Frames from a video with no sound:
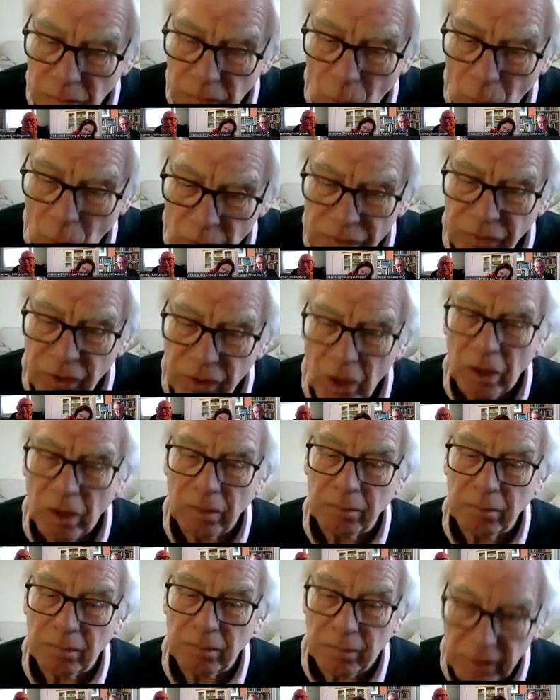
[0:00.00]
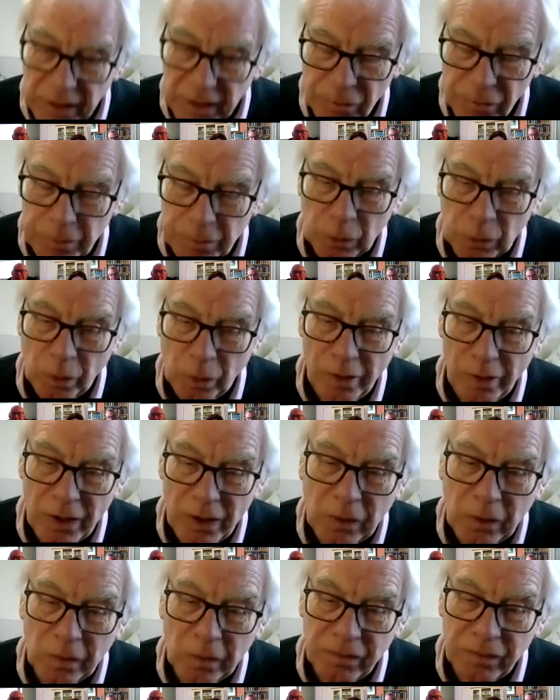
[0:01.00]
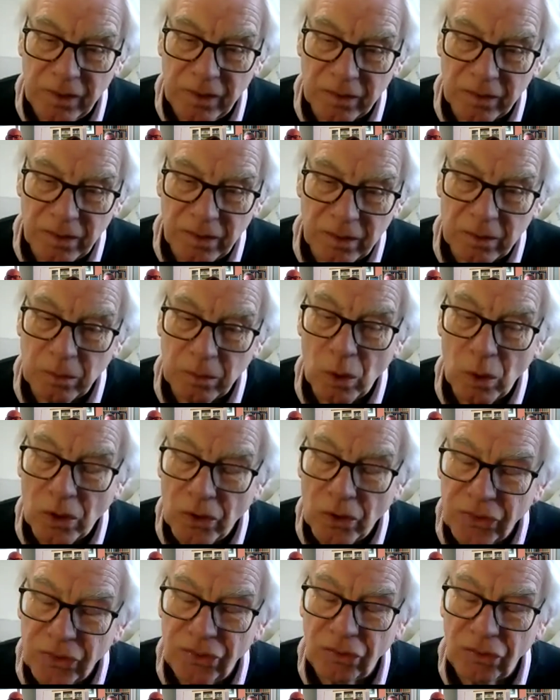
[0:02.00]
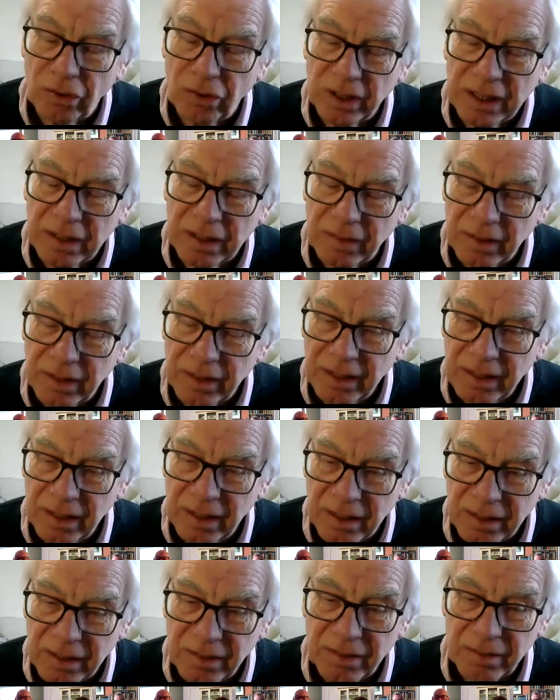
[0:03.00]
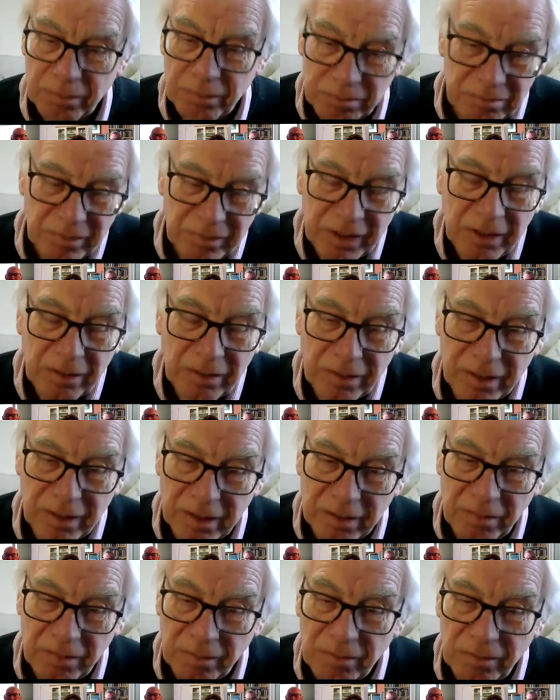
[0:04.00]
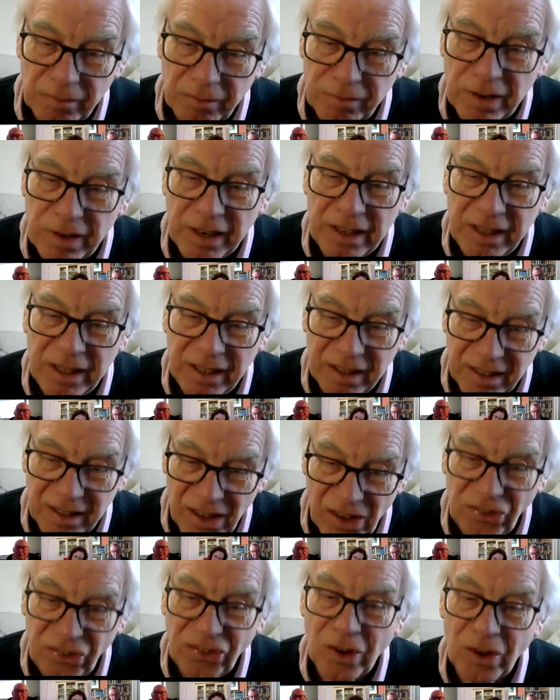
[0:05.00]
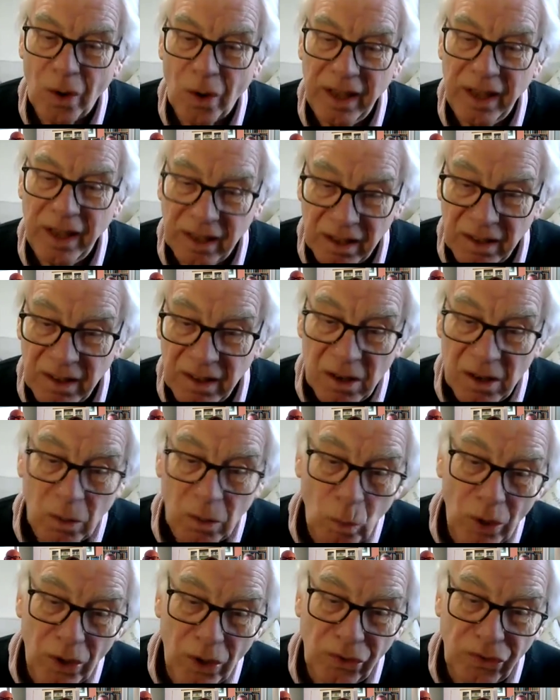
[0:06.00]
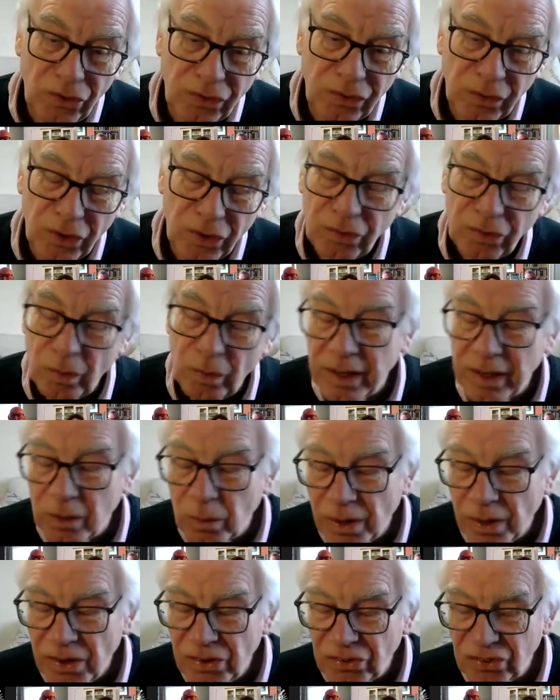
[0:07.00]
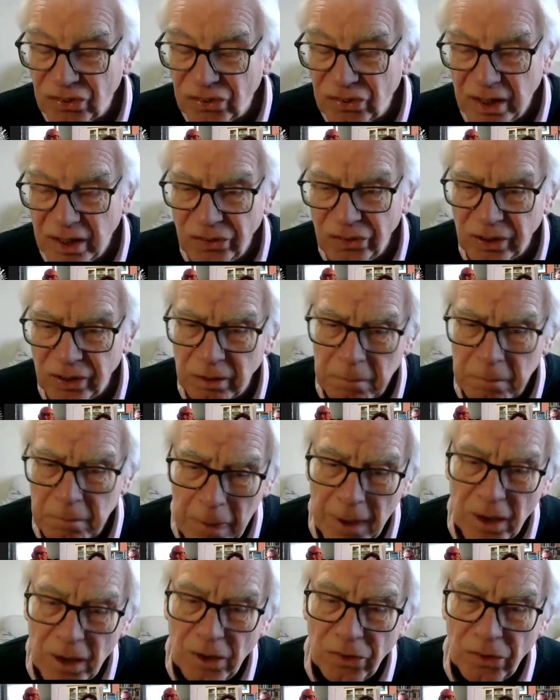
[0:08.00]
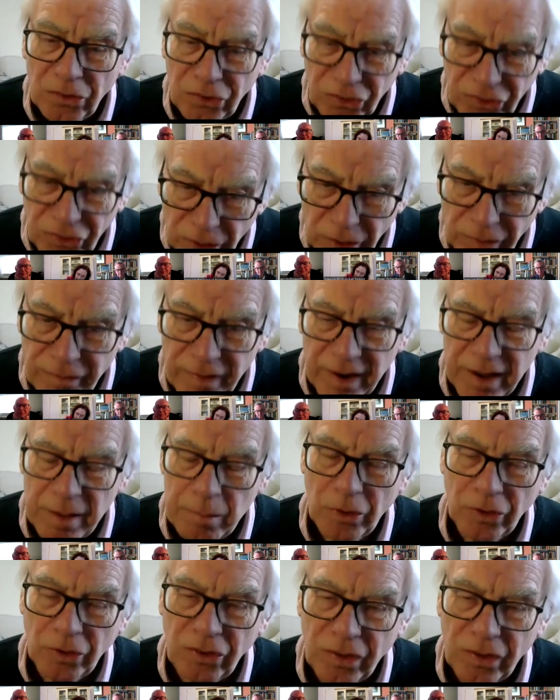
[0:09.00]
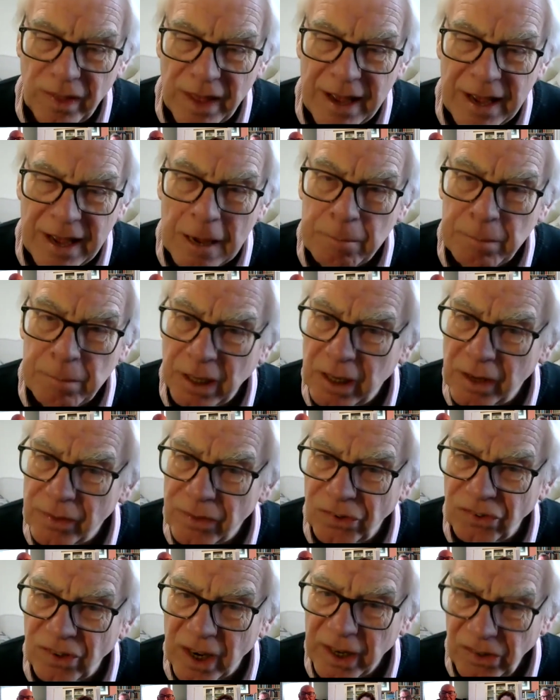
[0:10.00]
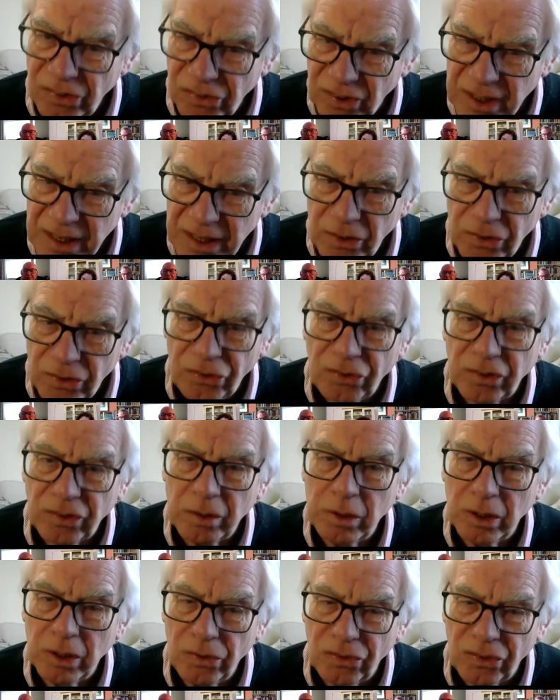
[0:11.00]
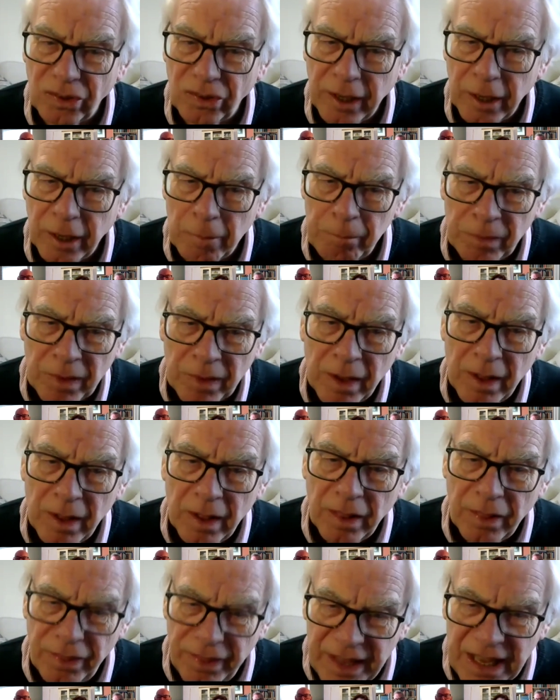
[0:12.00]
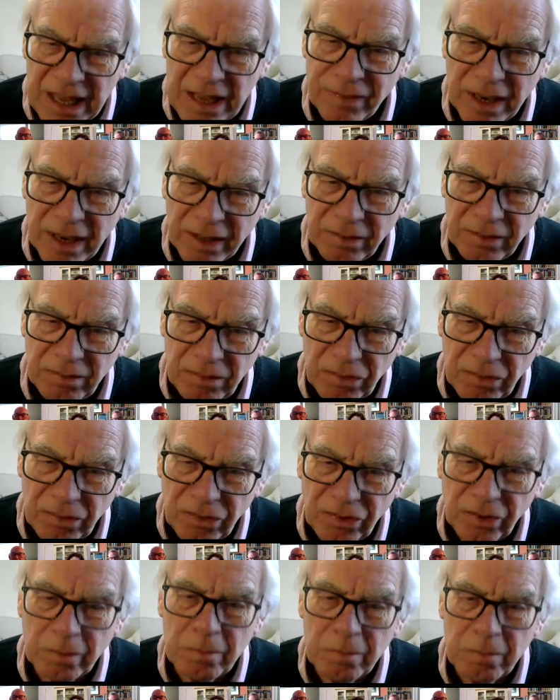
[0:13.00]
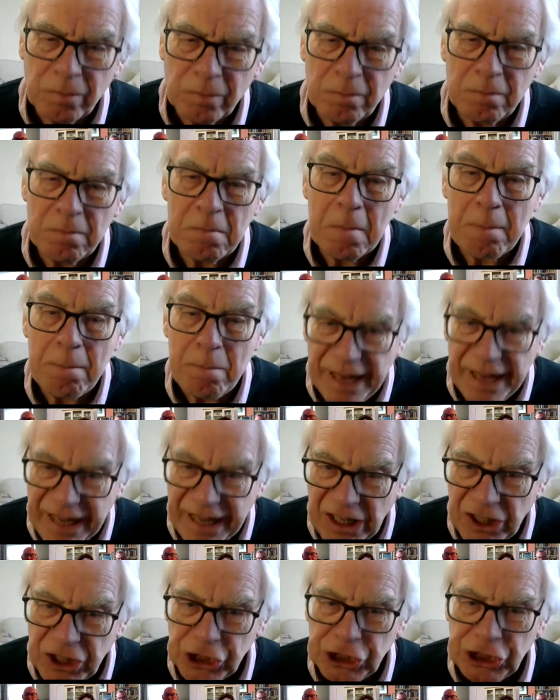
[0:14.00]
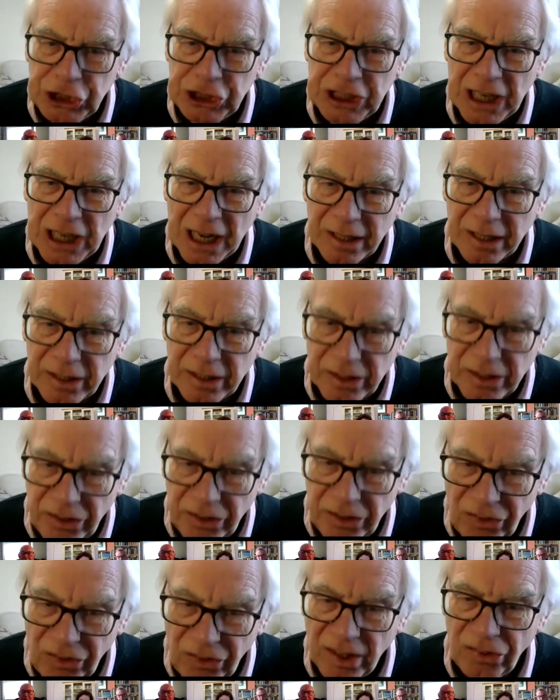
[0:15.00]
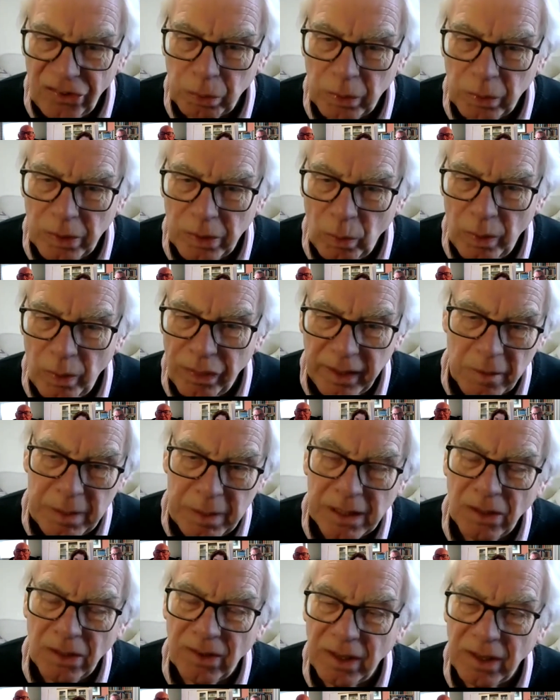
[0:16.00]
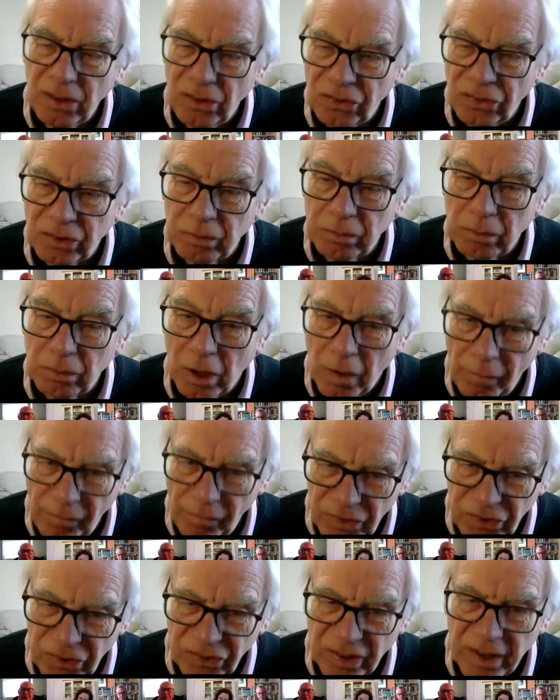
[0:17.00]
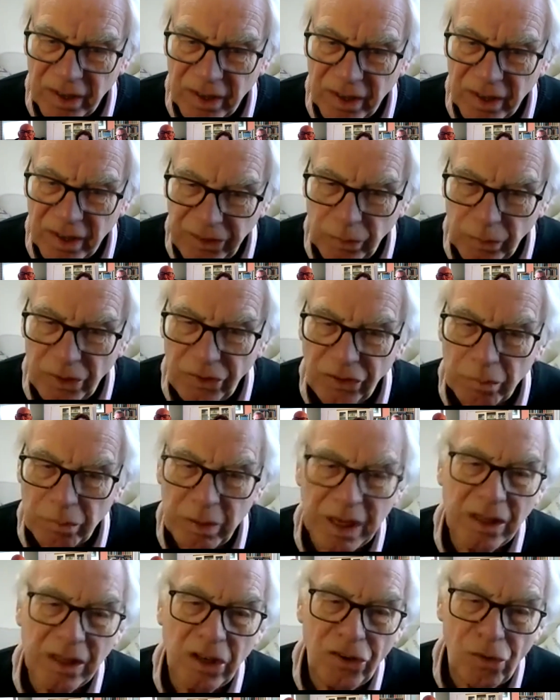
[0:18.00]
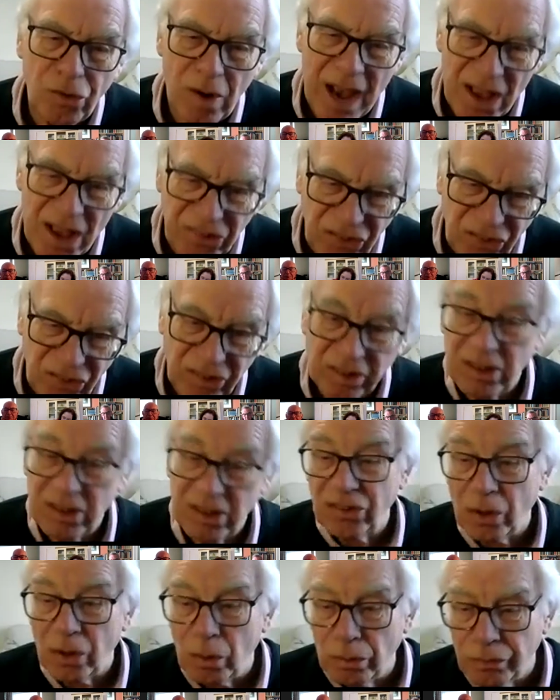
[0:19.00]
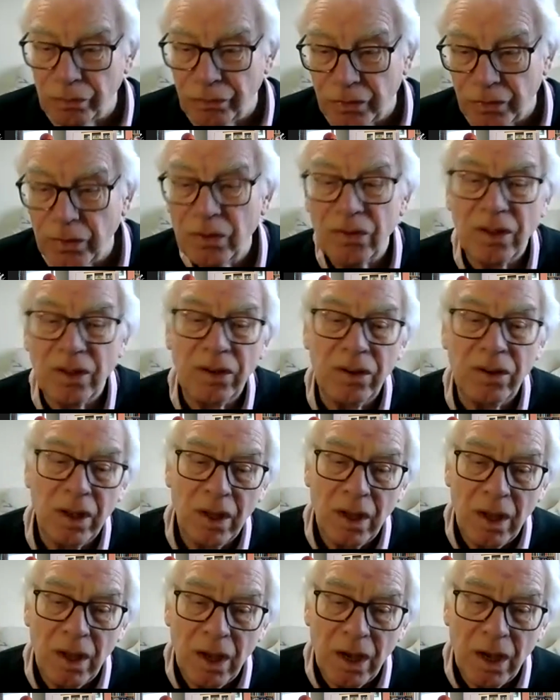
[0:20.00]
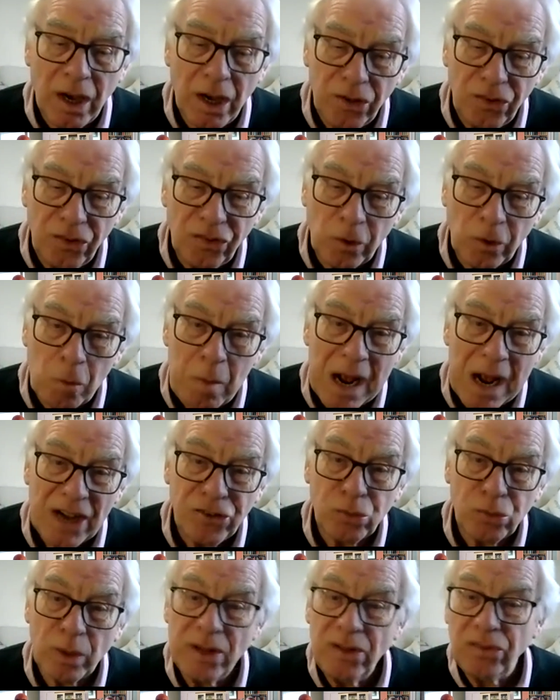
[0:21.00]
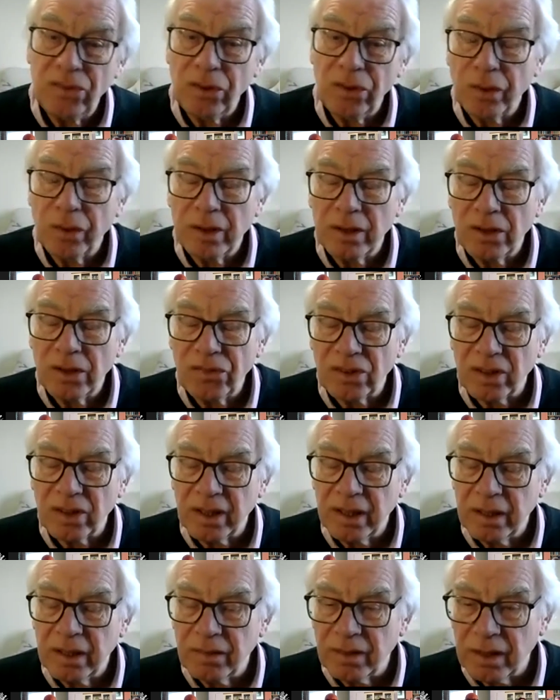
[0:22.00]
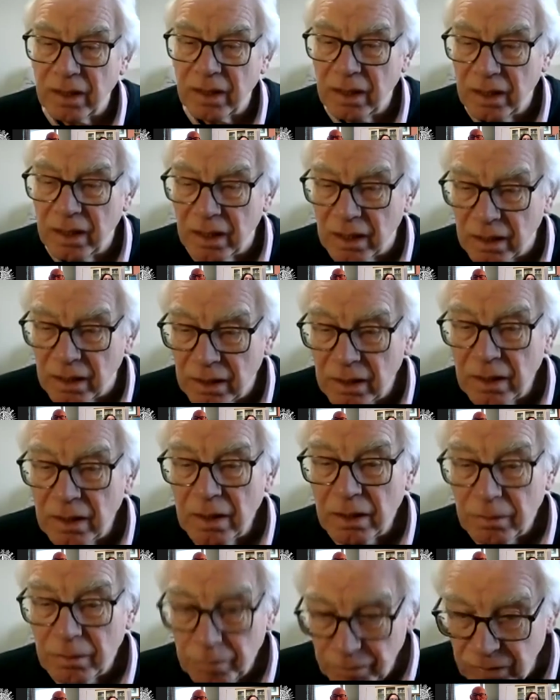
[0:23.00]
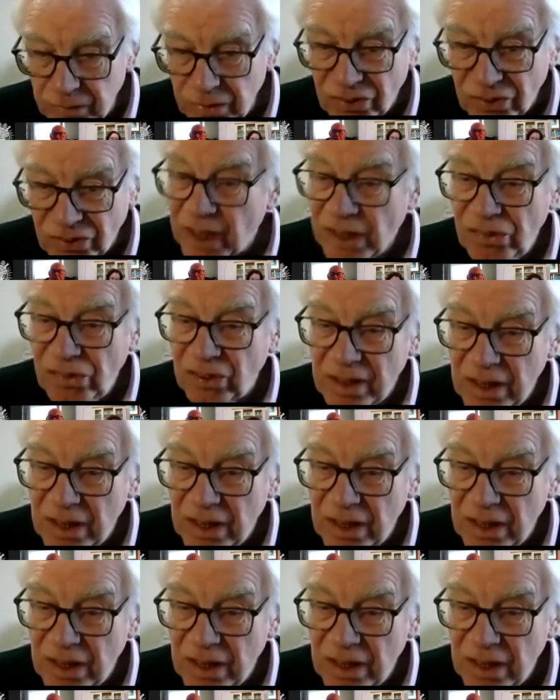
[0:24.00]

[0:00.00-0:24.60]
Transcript: we've got Liverpool Road, the Water Street, the very historic world's first railway station, still very much there, part of the Science and Industry Museum. They've had some major challenges with the buildings on the site, which are being addressed, and it's all funded. And so by 2030, the Science and